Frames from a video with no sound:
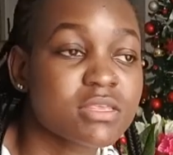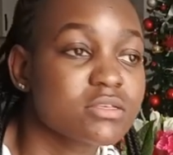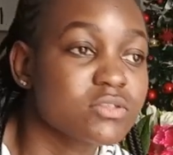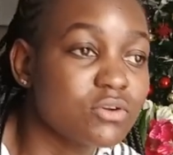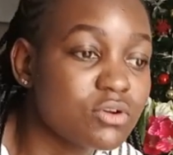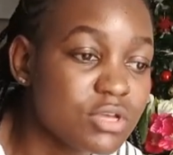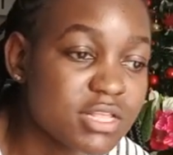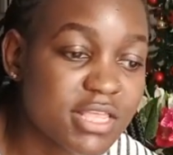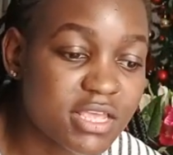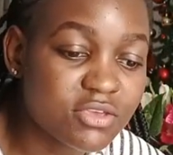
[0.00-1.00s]
So
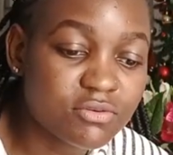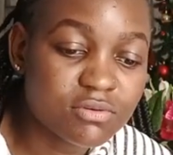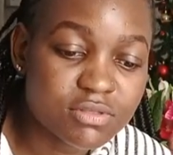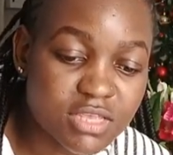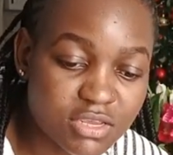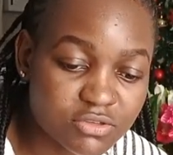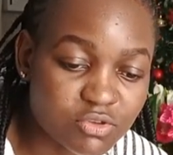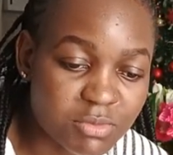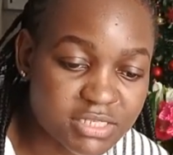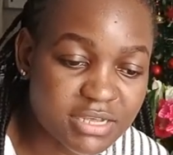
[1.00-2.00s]
thank you. Thank you so
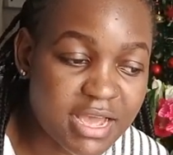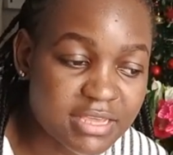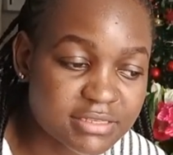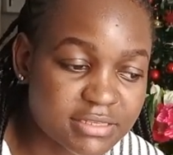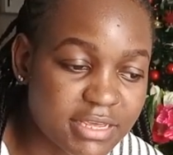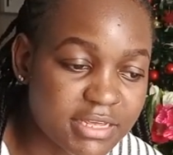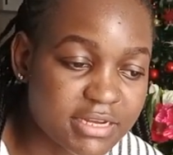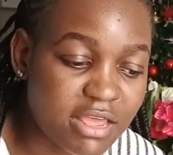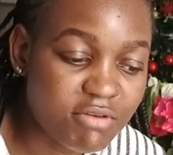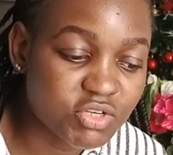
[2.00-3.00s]
much, guys. And
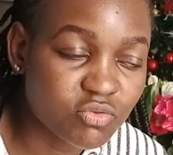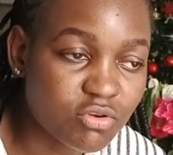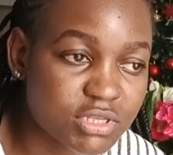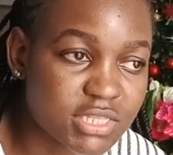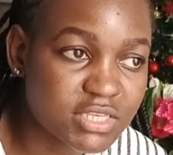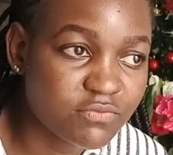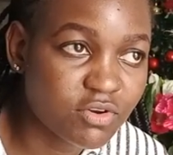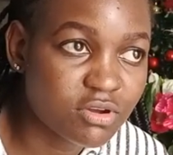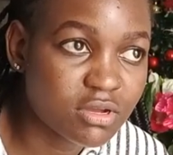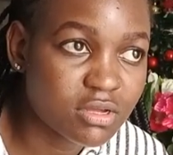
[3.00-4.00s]
I want to close this
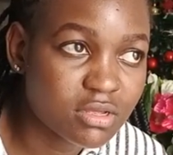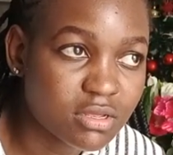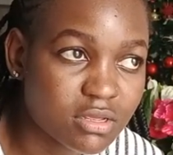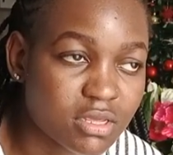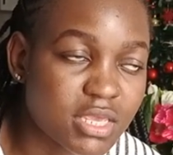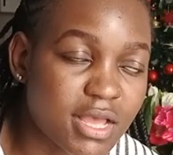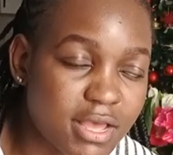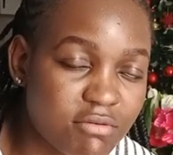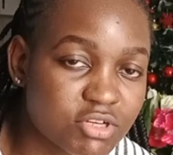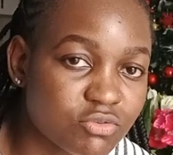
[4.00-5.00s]
vlog. Yeah, I
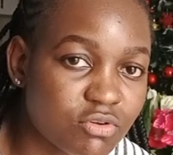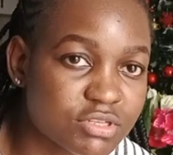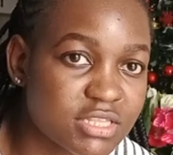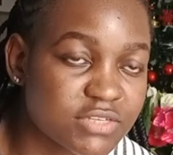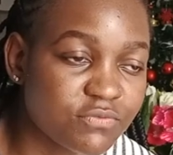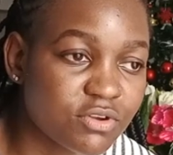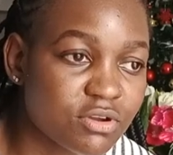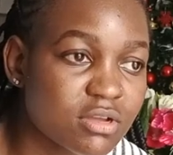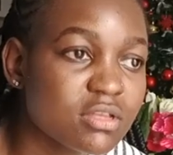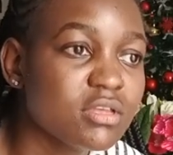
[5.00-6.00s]
want to close this vlog
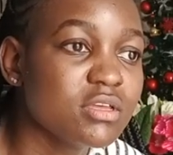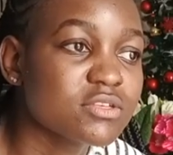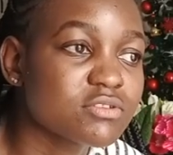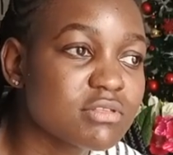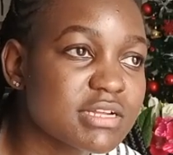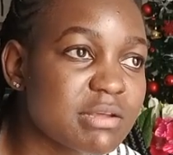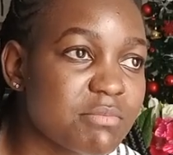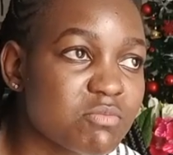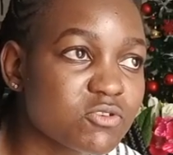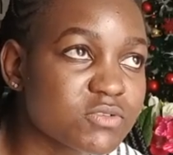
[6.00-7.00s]
so that I'm
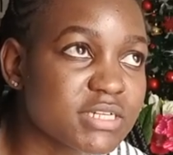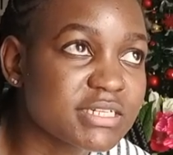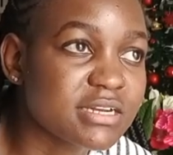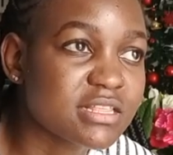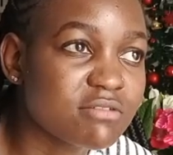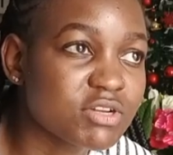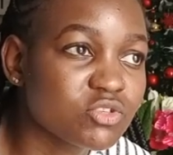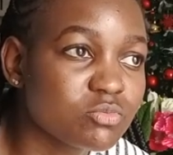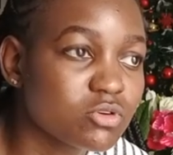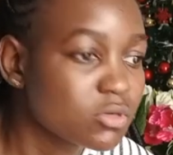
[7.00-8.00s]
able to start another one
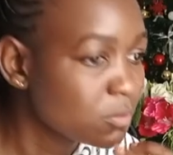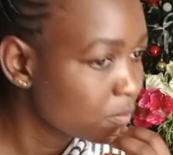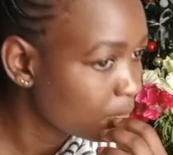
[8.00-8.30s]
tomorrow.